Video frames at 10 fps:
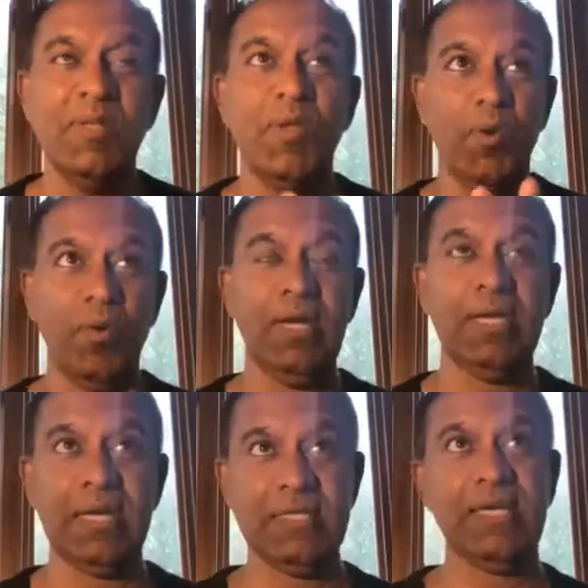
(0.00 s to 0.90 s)
No,
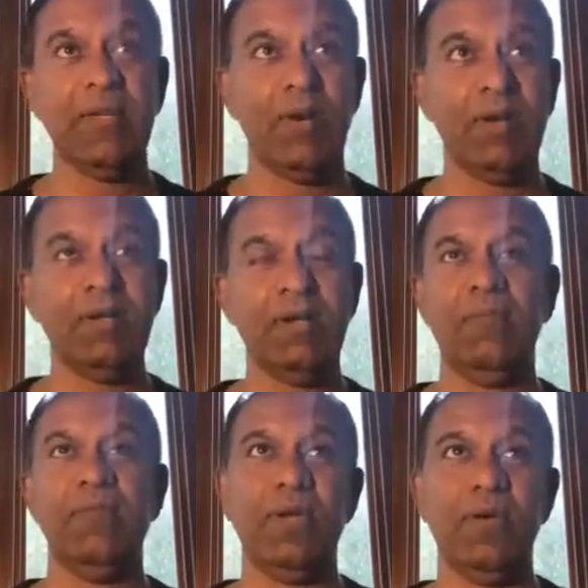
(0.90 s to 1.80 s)
it can take longer,
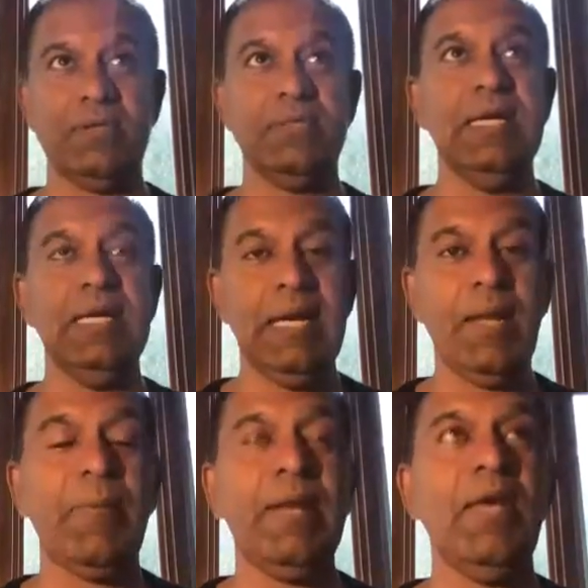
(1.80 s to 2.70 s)
because
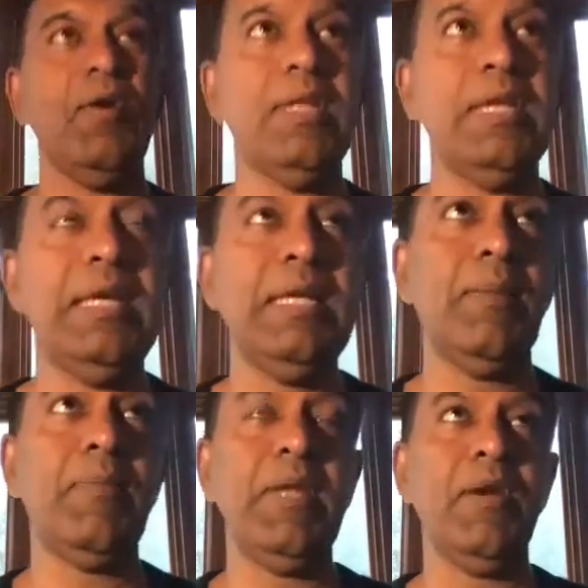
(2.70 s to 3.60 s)
depending on the need,
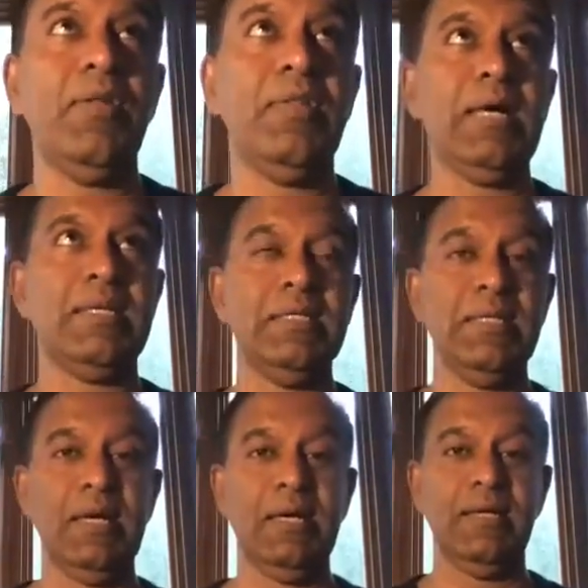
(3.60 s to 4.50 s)
depending on that,
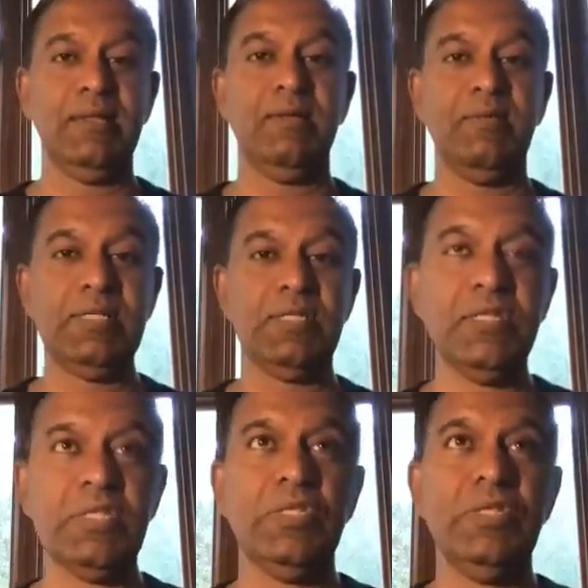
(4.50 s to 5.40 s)
the
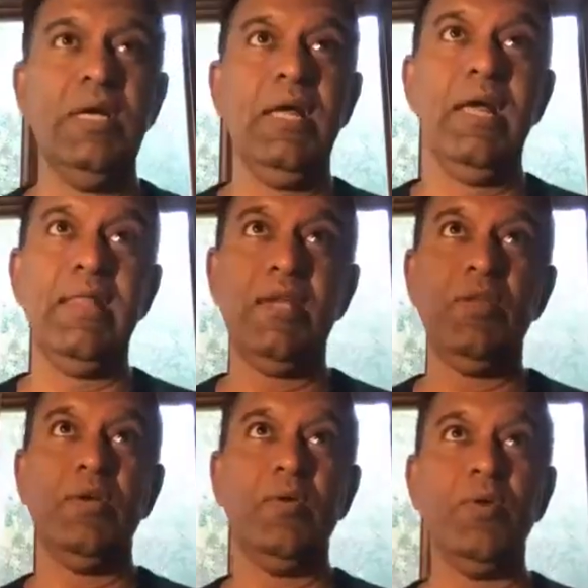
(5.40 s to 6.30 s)
research that
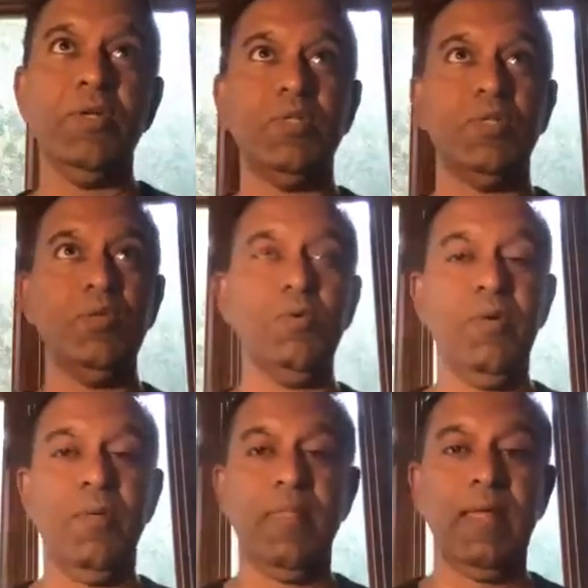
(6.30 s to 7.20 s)
you're going to do,
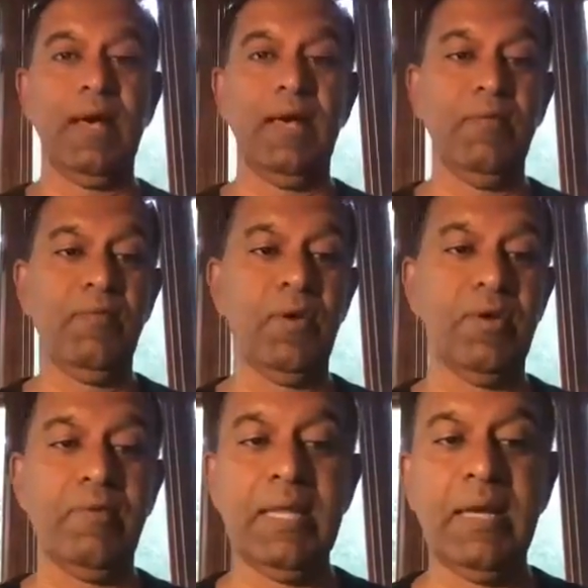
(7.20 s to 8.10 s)
if you're
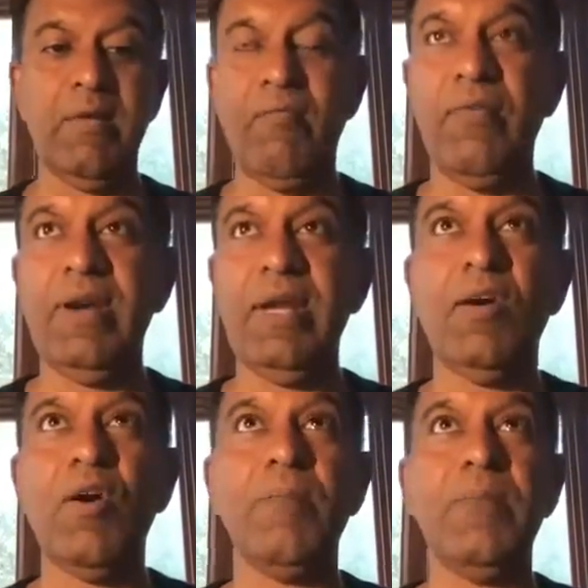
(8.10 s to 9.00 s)
creating a very
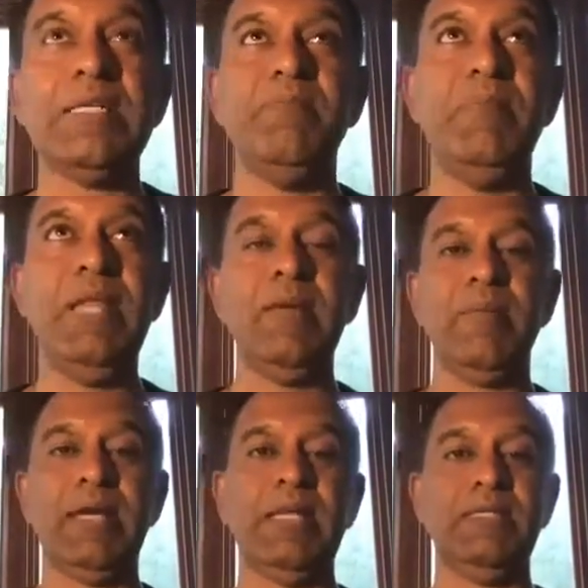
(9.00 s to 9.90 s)
complex billing
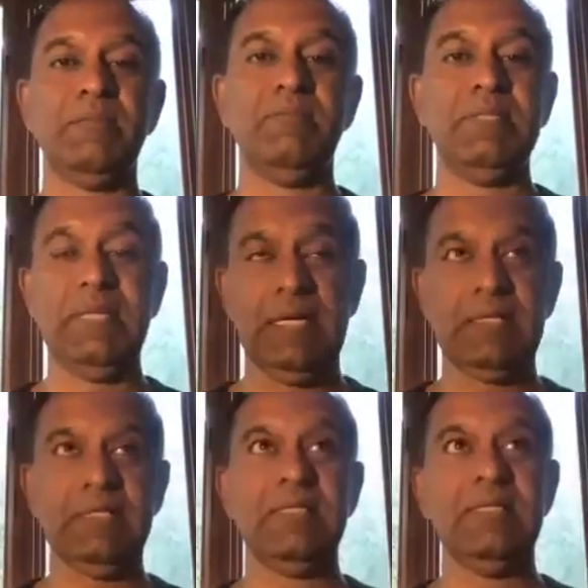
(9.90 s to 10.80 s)
mechanism,
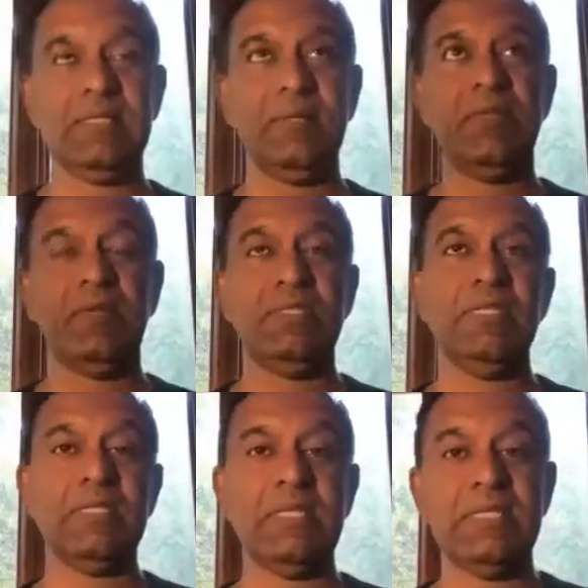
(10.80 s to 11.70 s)
yes, some of the
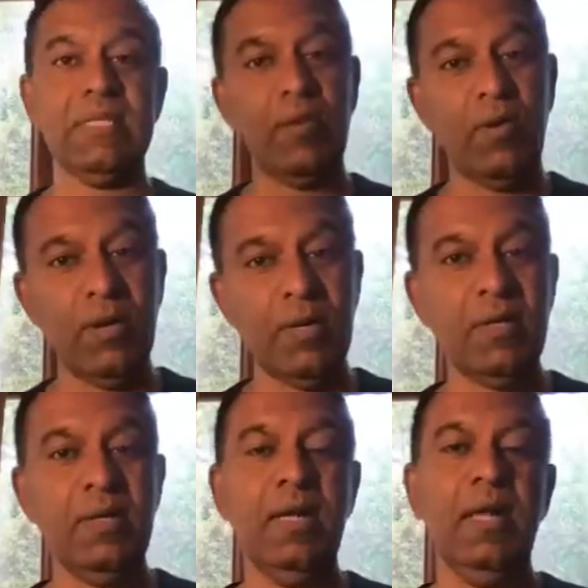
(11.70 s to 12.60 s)
research can take
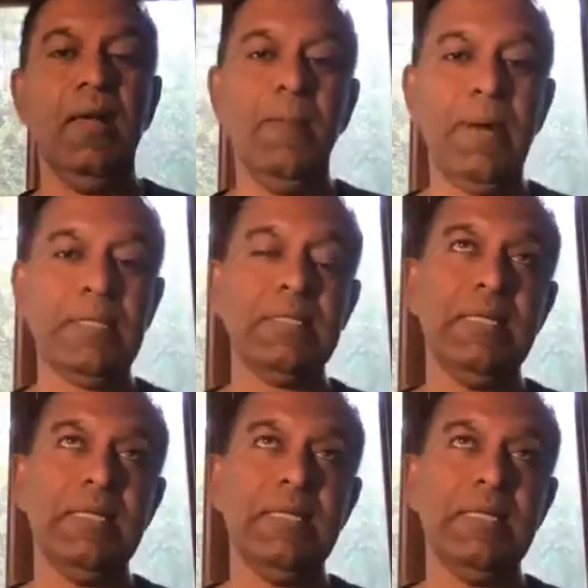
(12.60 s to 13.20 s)
longer. But